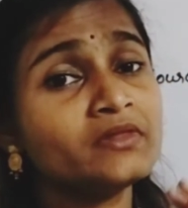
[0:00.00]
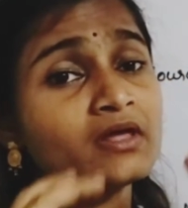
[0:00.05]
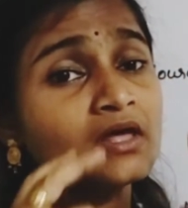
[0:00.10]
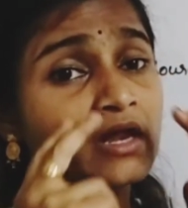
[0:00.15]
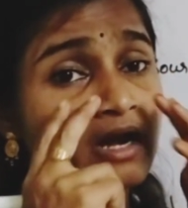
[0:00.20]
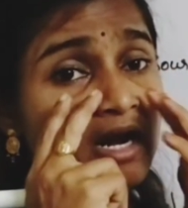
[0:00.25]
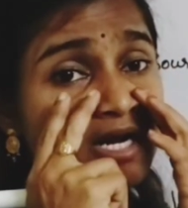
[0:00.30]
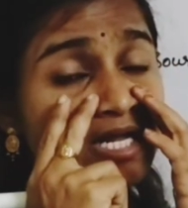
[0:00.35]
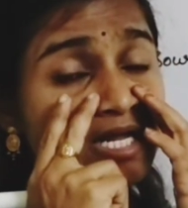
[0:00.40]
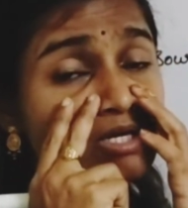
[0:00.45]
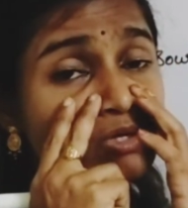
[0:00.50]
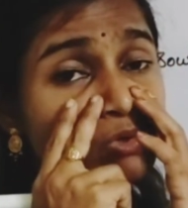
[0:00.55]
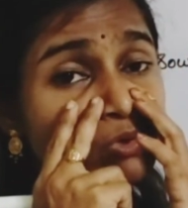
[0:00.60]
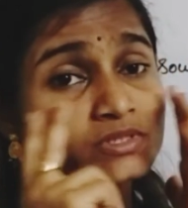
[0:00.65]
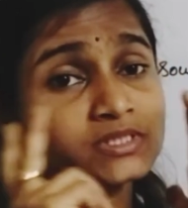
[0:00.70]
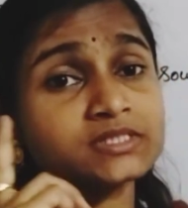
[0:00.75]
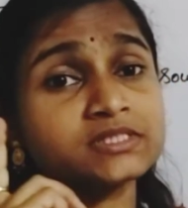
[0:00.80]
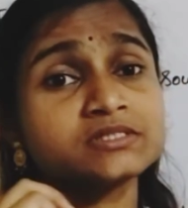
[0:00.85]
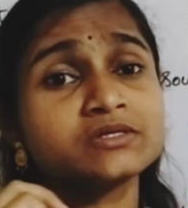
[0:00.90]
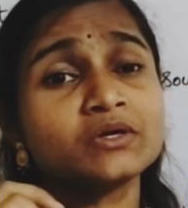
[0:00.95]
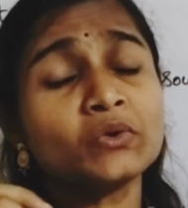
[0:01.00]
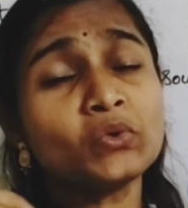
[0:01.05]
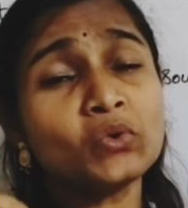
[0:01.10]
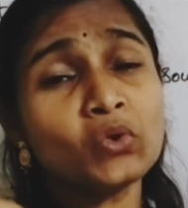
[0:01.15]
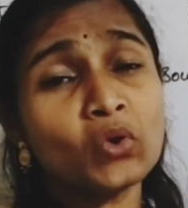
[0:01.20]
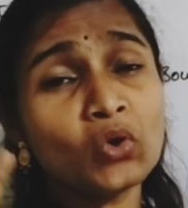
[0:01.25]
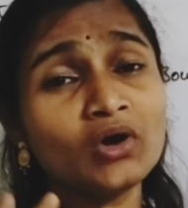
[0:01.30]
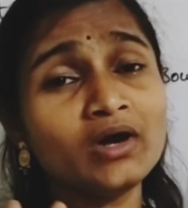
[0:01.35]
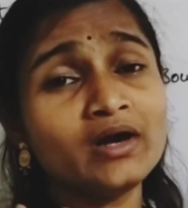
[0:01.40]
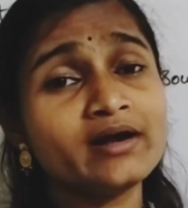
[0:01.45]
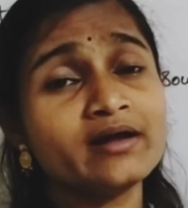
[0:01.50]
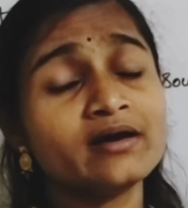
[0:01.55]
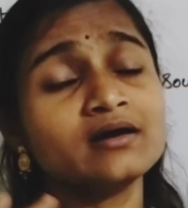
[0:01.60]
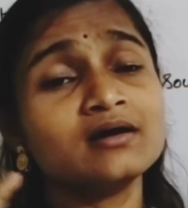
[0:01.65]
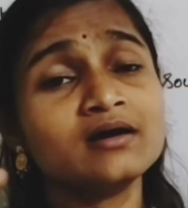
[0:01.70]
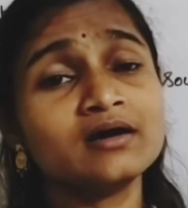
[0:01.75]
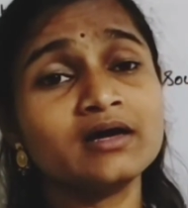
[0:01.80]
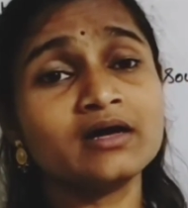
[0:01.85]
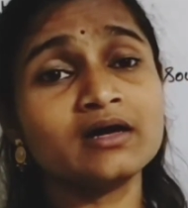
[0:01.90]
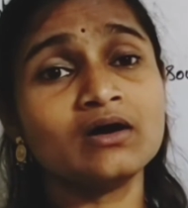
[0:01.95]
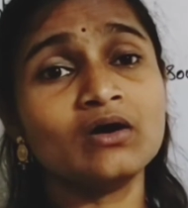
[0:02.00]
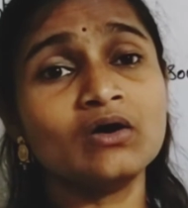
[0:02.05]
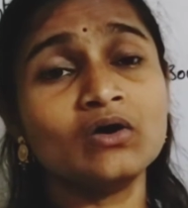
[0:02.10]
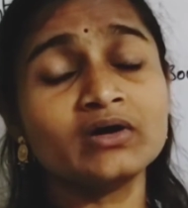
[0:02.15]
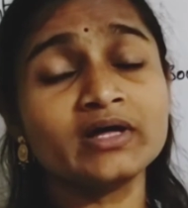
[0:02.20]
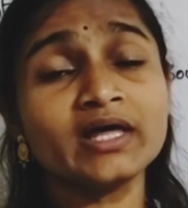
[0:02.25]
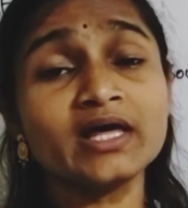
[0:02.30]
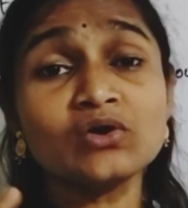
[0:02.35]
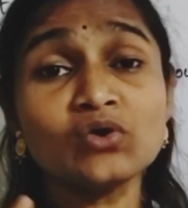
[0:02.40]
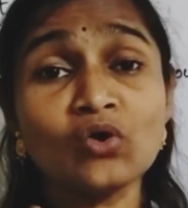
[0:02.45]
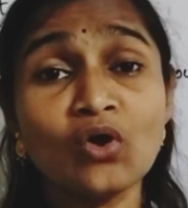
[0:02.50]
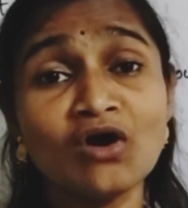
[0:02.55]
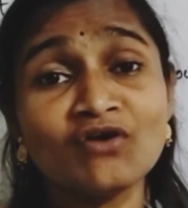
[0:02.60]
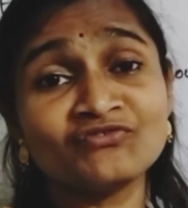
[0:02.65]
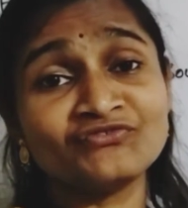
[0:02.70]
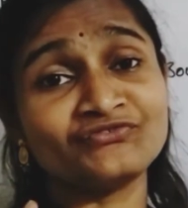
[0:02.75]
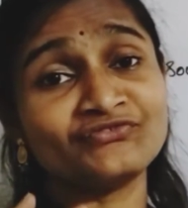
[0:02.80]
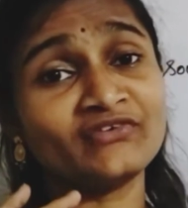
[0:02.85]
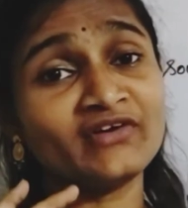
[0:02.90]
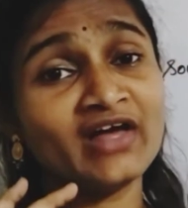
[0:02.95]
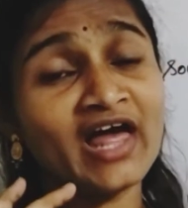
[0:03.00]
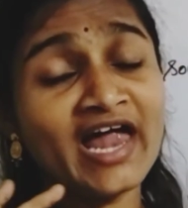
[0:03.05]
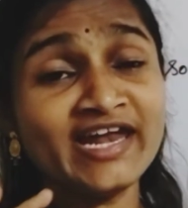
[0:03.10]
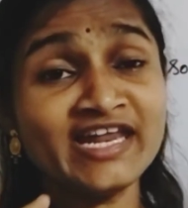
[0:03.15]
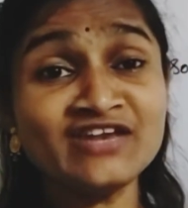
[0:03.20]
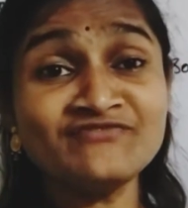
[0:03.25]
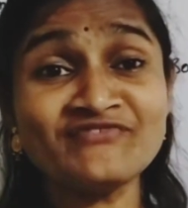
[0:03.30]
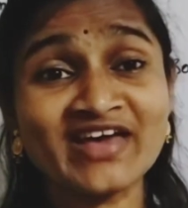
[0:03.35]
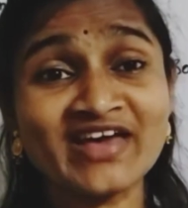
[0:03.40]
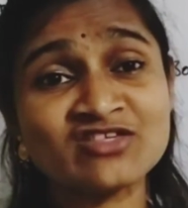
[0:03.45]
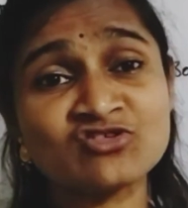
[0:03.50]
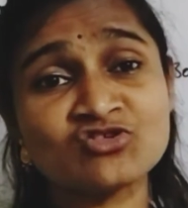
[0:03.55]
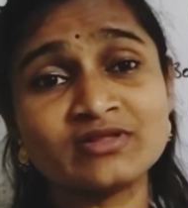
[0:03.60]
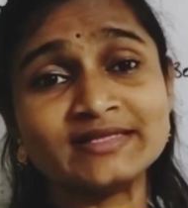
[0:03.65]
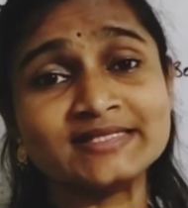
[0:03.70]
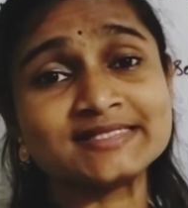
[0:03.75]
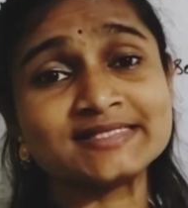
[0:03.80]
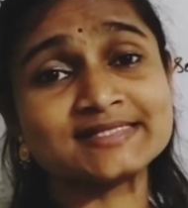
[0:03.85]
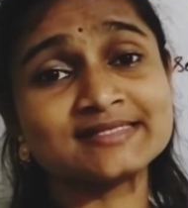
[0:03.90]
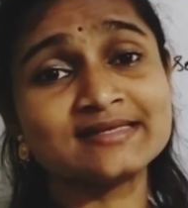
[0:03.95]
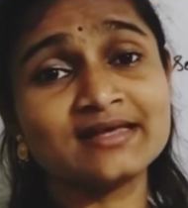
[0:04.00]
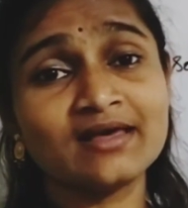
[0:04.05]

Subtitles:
running nose, cold, okay, cough and infections.